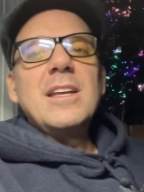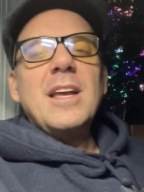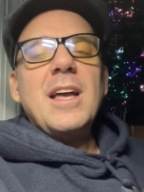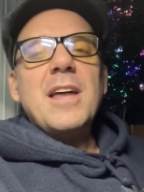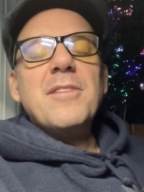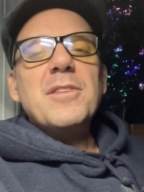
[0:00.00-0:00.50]

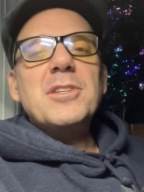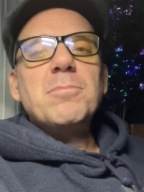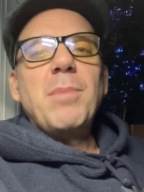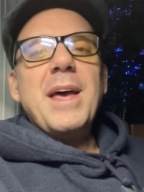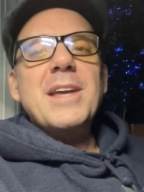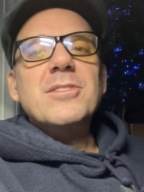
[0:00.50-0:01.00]
kind of
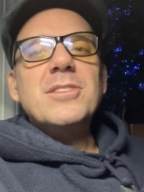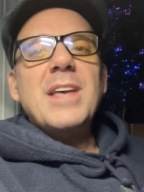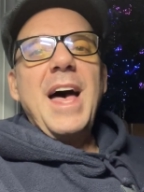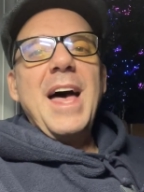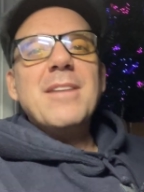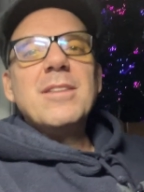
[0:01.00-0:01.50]
explains
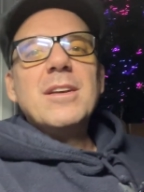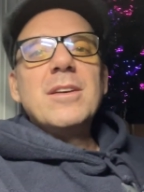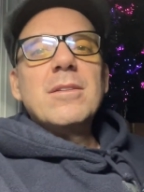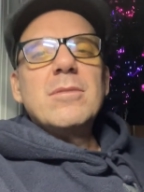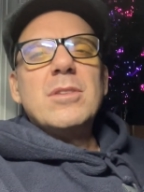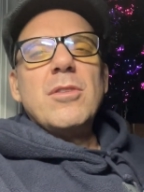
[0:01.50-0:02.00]
that,
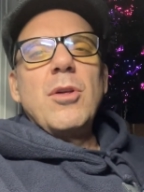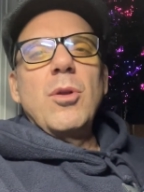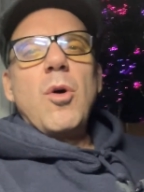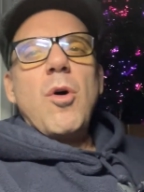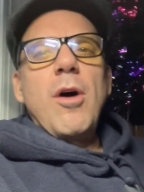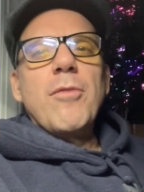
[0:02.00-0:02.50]
you know, the
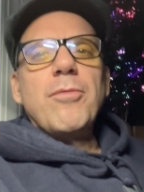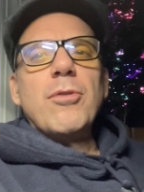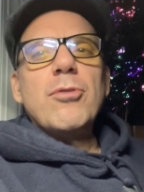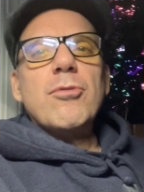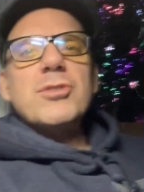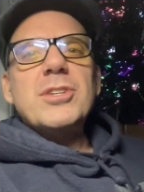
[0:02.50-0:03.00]
law,
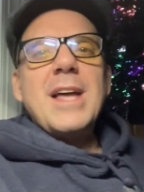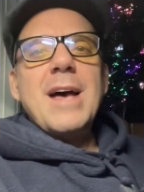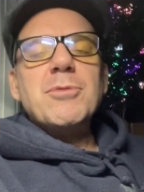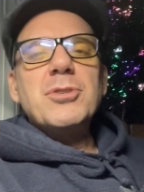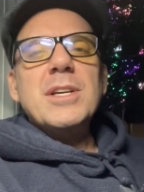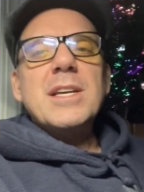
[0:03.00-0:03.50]
further
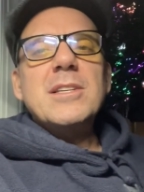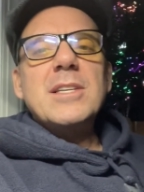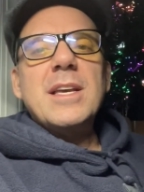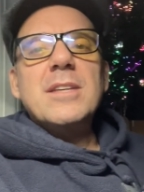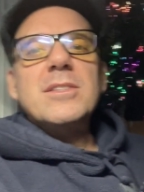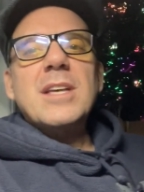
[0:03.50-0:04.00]
establishing
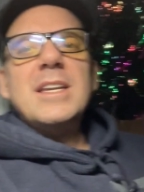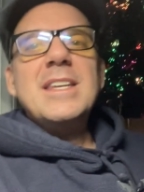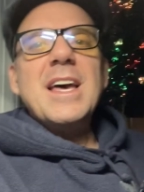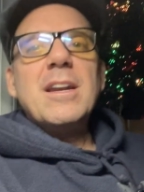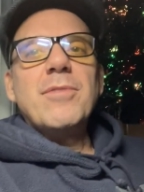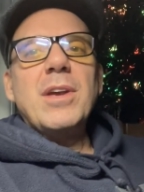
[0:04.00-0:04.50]
his
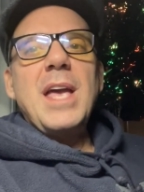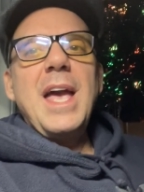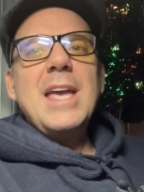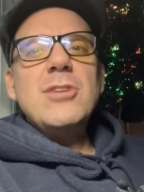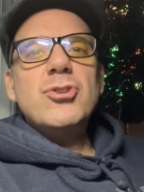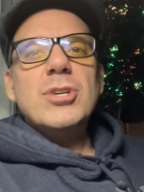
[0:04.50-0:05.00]

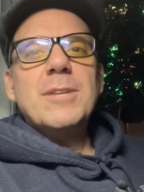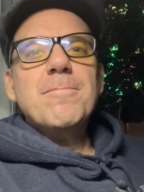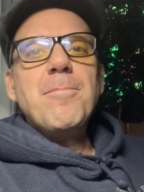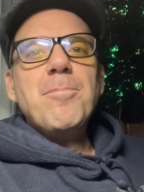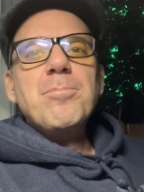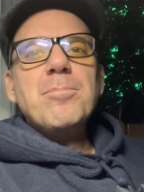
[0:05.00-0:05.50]
identification
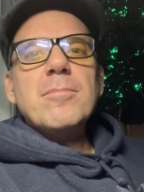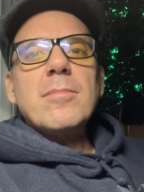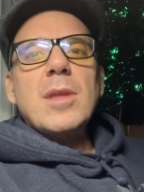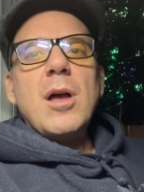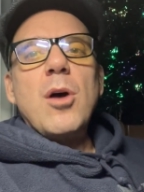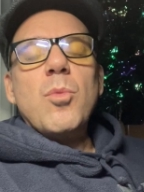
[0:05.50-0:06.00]

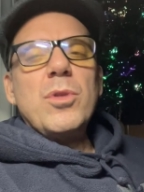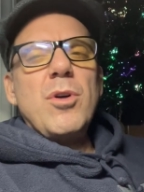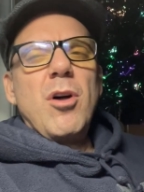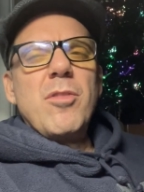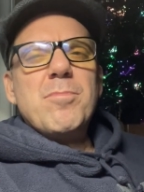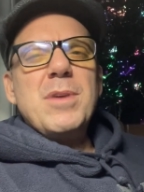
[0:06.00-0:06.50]
uh, with
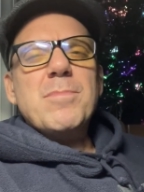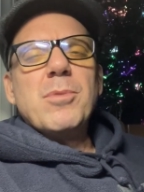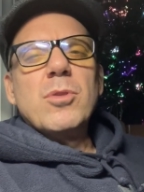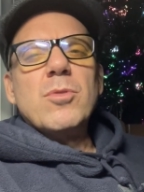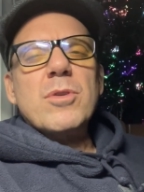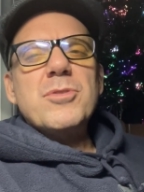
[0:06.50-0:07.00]
all the
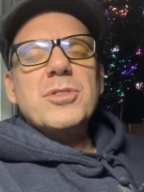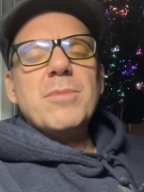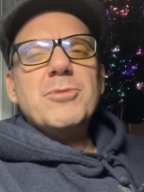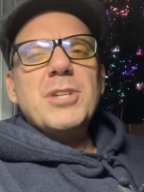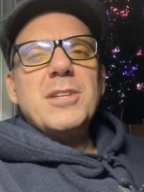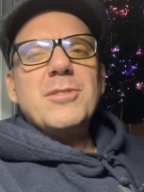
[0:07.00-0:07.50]
people who are
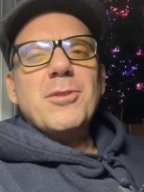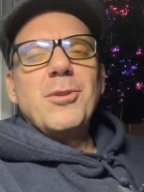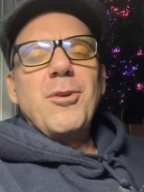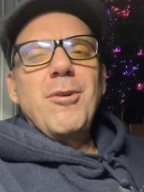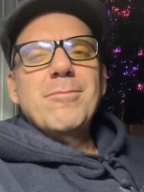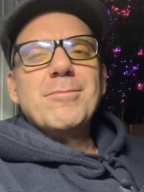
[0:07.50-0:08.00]
subject to the
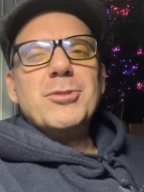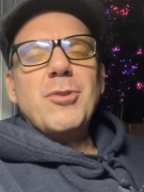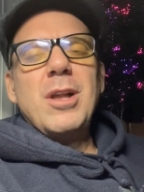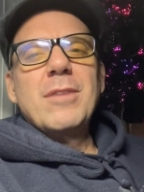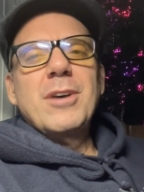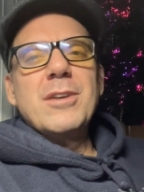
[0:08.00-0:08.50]
law. It's
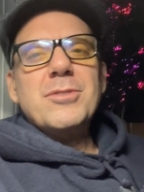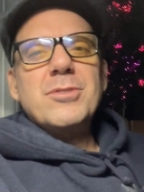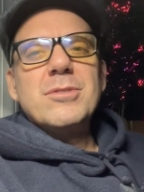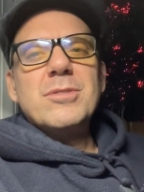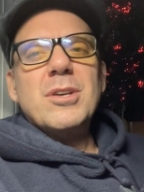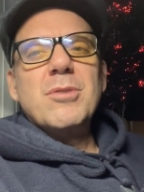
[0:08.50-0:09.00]
all of
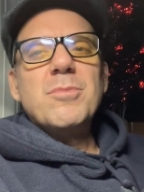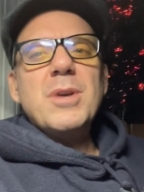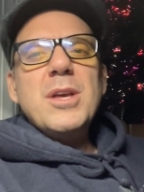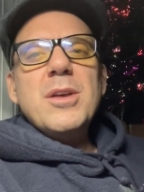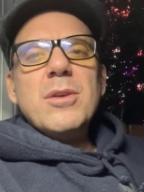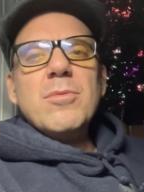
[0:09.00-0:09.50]
us. So
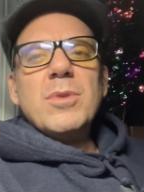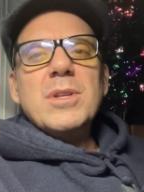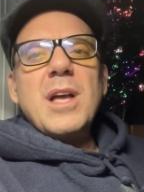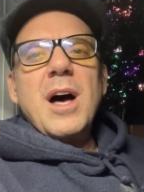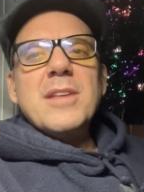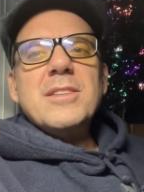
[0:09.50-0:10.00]
when
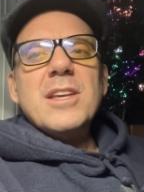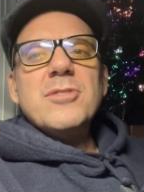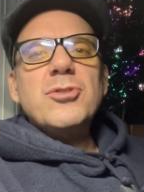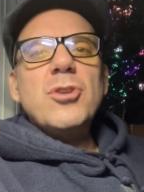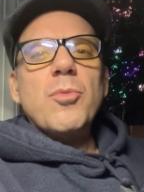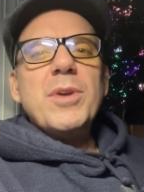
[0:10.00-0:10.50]
God says
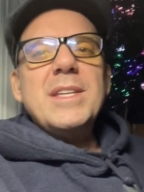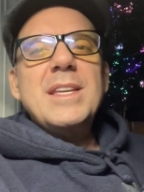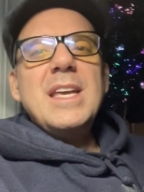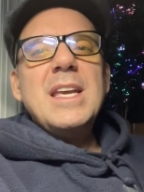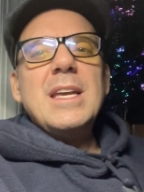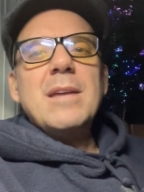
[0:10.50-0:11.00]
to
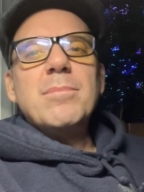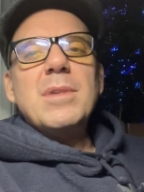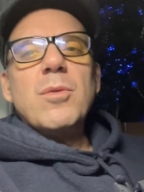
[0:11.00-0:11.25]
redeem, the,